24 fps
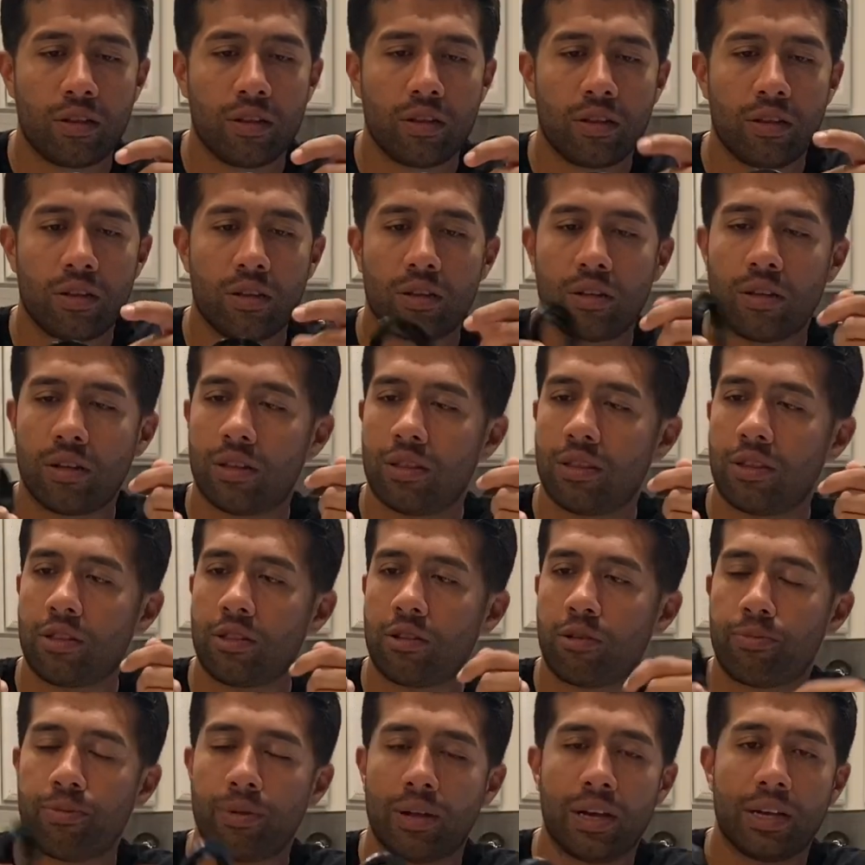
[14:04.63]
I think
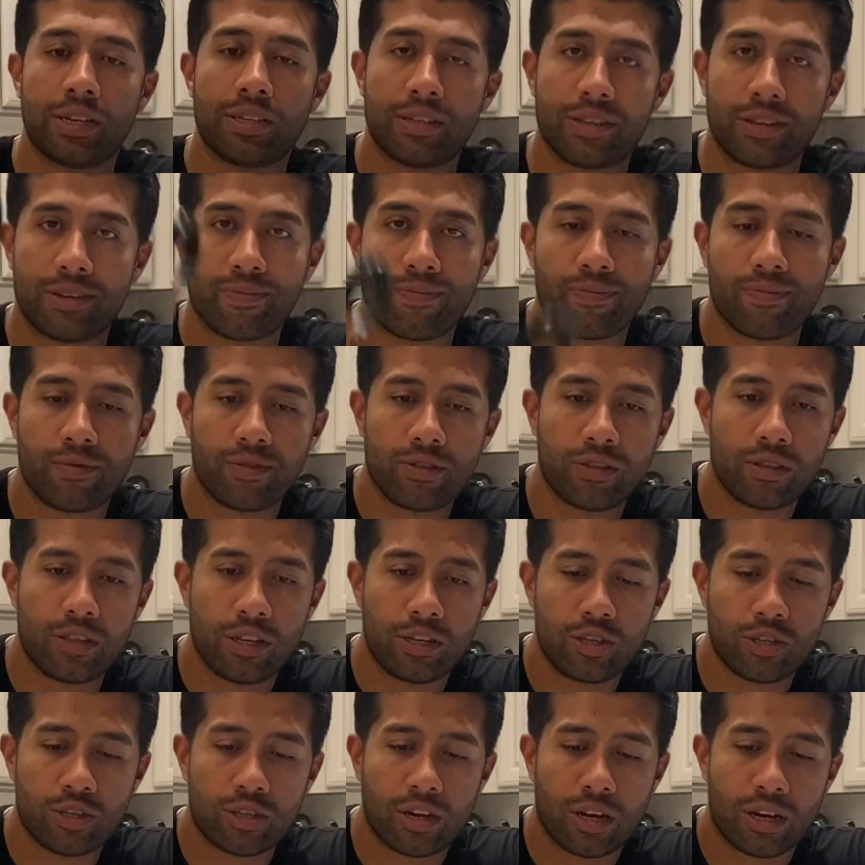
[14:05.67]
they're plastic. They
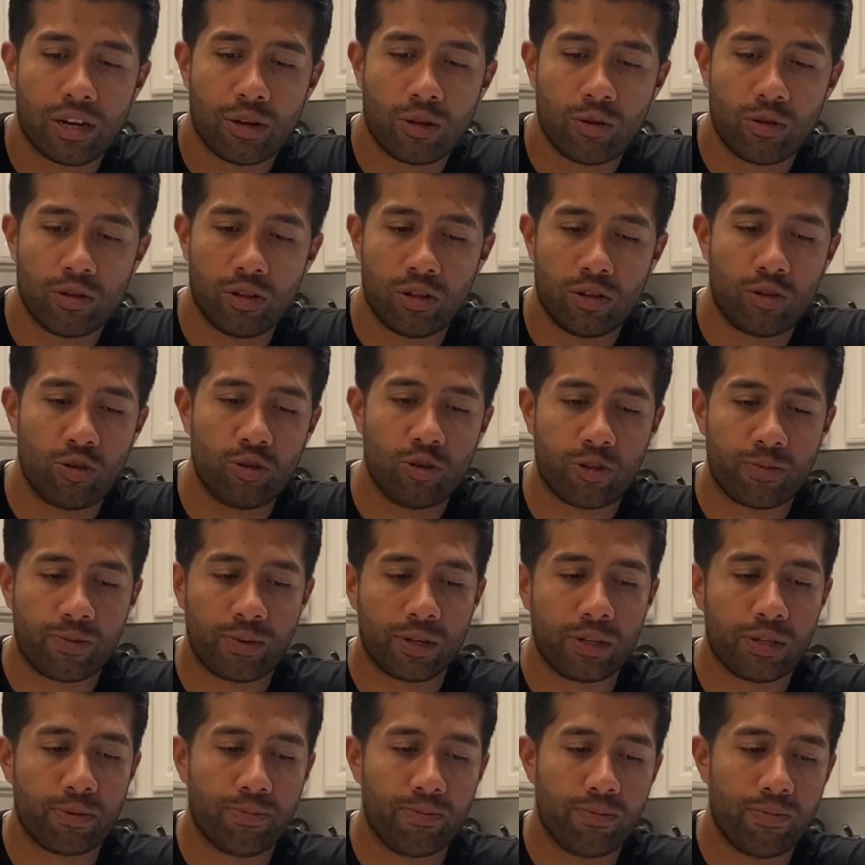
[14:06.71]
just kind of hold the 2
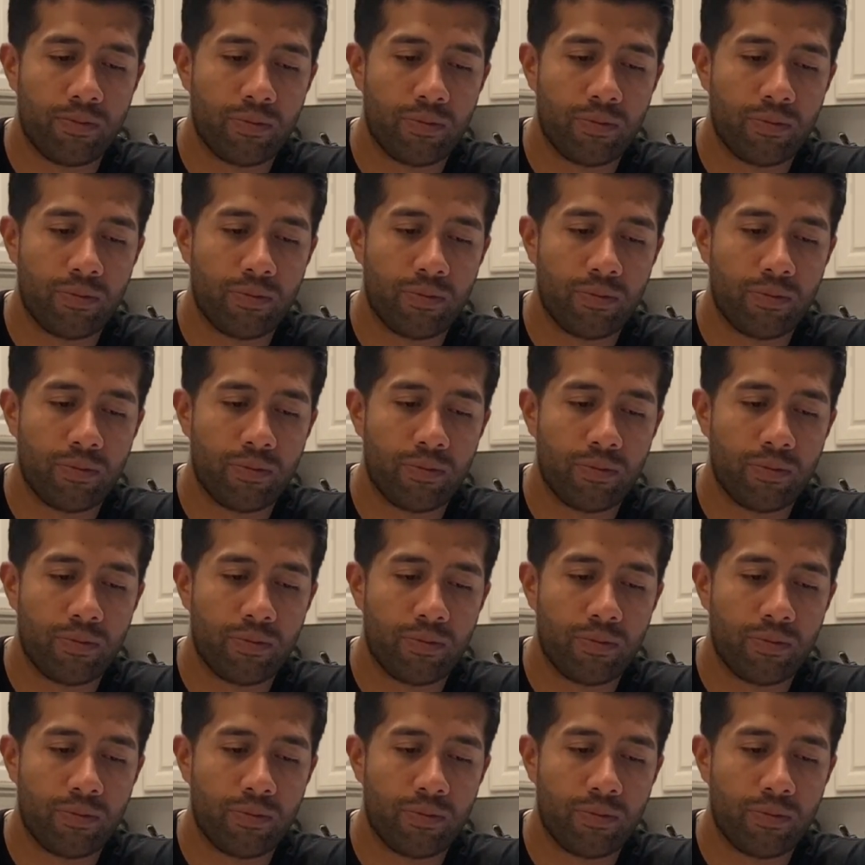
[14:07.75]
springs,